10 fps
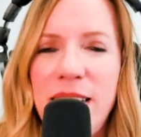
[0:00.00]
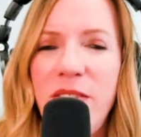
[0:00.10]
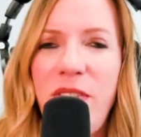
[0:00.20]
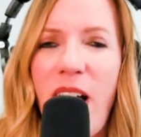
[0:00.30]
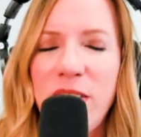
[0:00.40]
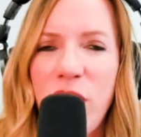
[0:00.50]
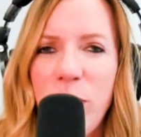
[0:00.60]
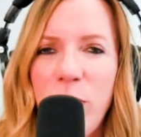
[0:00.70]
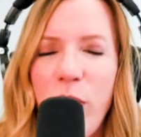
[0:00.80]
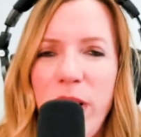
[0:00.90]
five-star
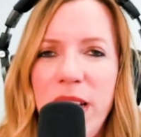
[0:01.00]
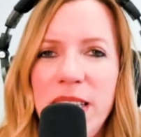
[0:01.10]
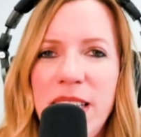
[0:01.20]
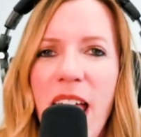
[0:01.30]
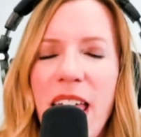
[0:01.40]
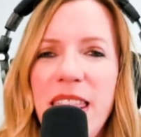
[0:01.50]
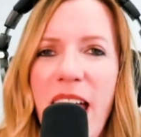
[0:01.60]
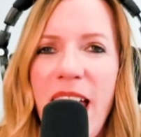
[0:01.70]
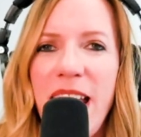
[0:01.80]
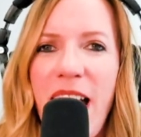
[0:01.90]
employees,
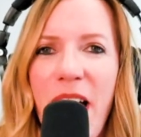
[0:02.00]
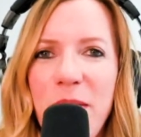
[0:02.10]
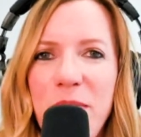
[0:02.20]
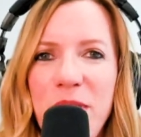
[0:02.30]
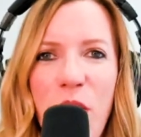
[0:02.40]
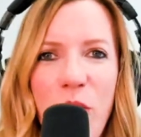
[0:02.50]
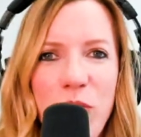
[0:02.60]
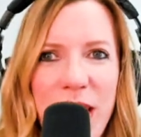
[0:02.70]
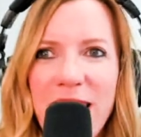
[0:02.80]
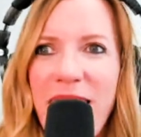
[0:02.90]
then, you know,
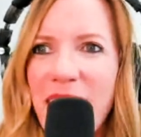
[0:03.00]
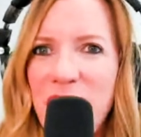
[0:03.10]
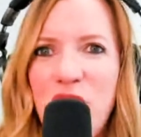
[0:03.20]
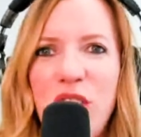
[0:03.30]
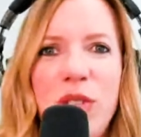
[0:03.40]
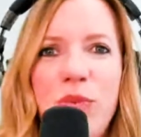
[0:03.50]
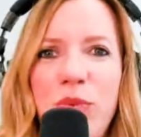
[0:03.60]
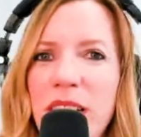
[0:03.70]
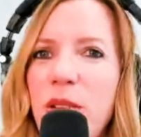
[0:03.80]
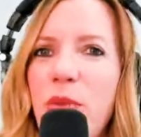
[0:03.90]
that's just
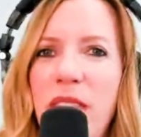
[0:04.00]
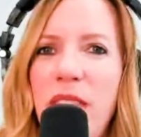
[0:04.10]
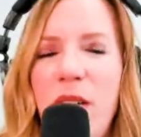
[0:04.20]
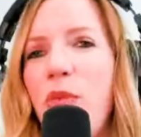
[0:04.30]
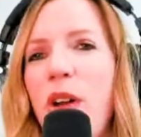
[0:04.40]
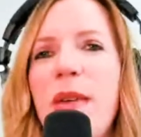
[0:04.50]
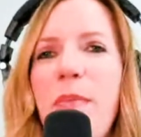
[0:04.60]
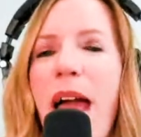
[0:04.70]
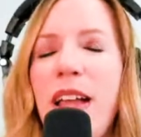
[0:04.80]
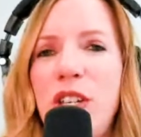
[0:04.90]
really where the
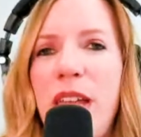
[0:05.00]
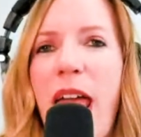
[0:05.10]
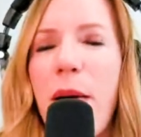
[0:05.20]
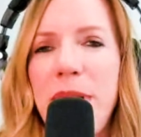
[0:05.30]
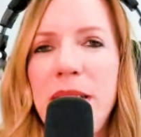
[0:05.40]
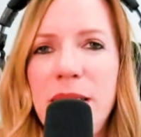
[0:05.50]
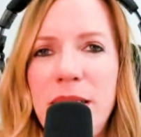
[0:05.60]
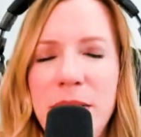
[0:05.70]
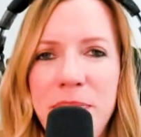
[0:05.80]
magic happens.